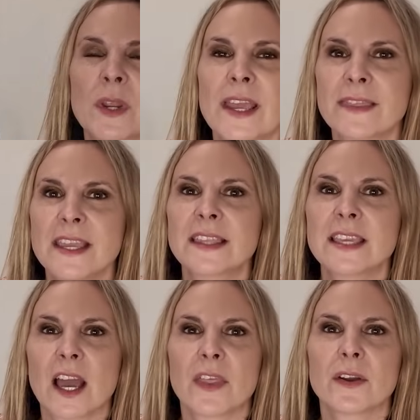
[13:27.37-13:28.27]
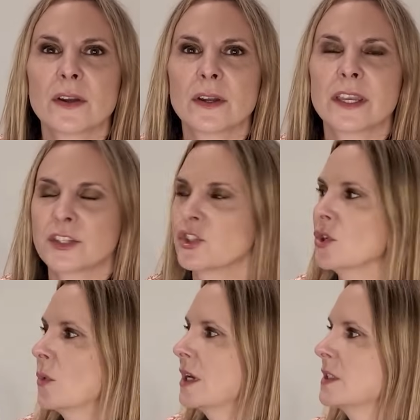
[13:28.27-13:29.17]
But I think the other
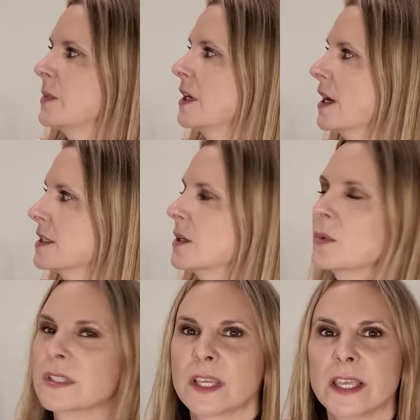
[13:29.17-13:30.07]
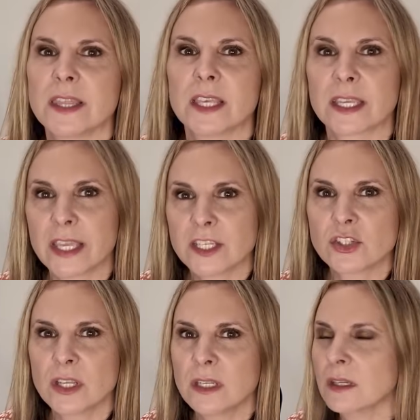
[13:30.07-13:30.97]
issue was because it was in the
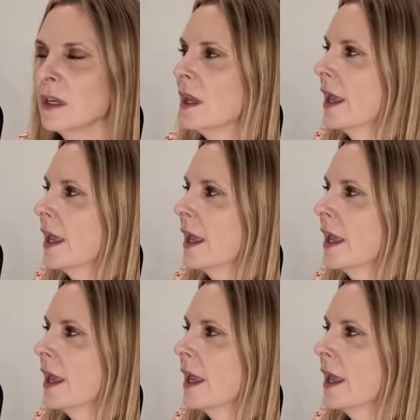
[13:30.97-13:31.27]
kitchen